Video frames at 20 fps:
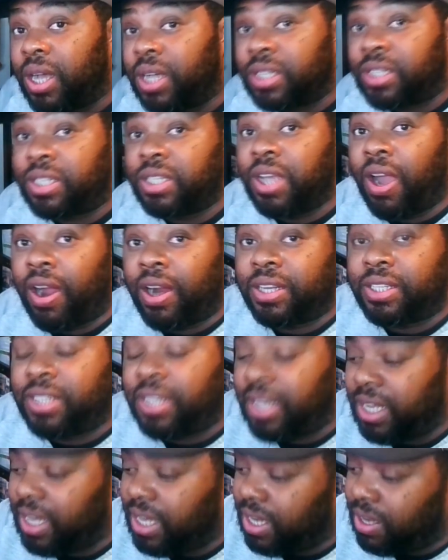a
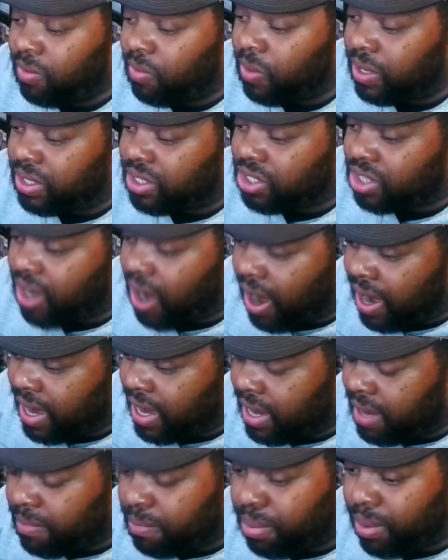CRT with SCART
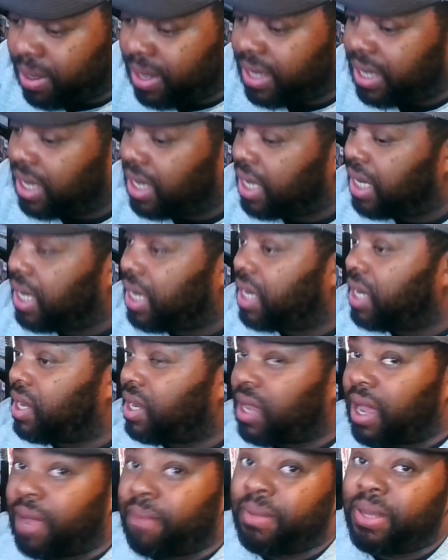input.
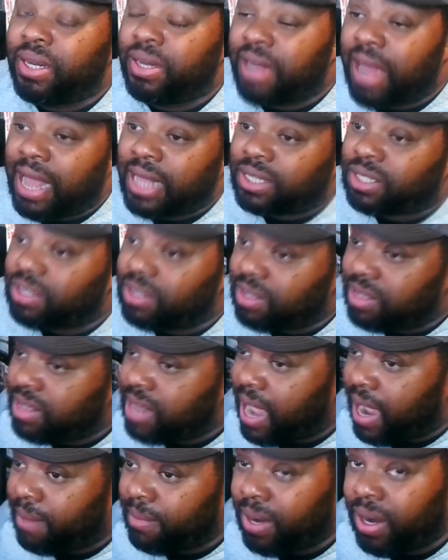I mean, that's
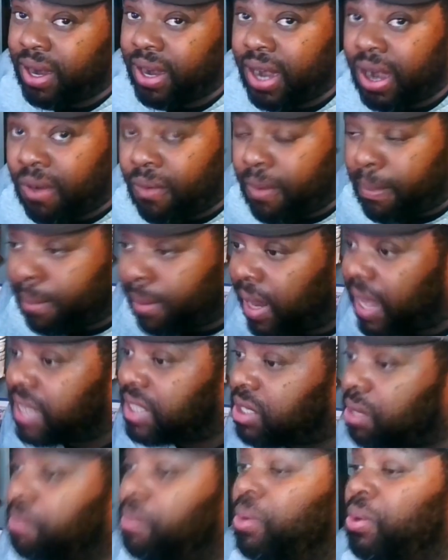damn near
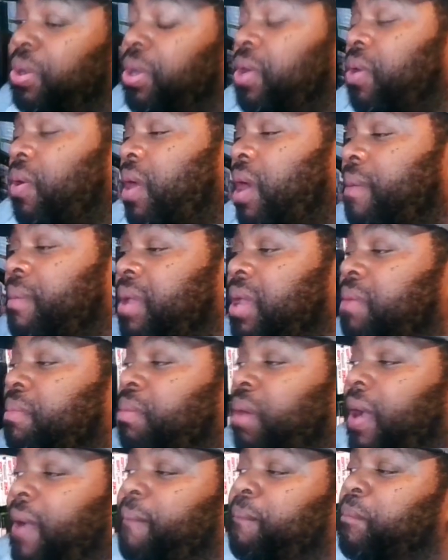irreplaceable. You know what I mean?
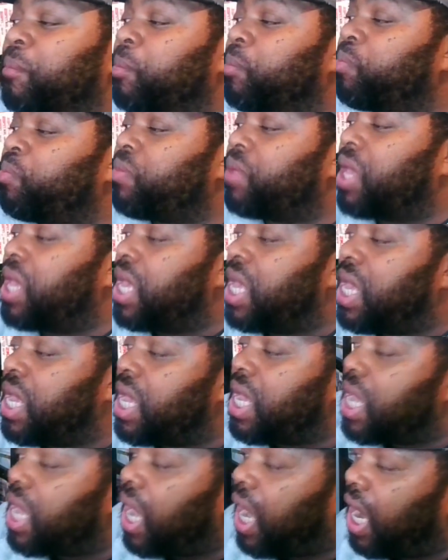But
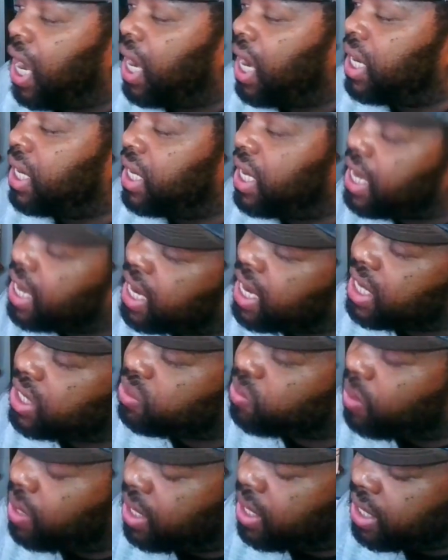uh, it is
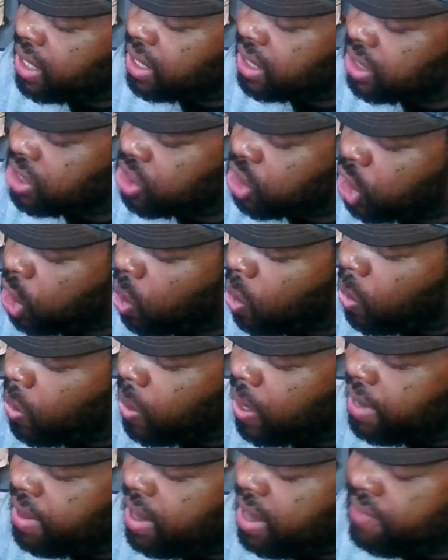what it is. You know,
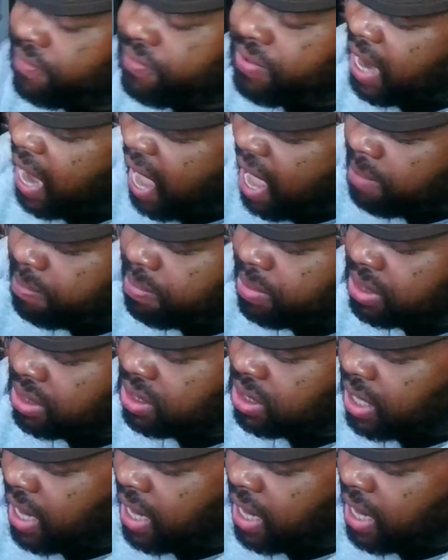if it happens, it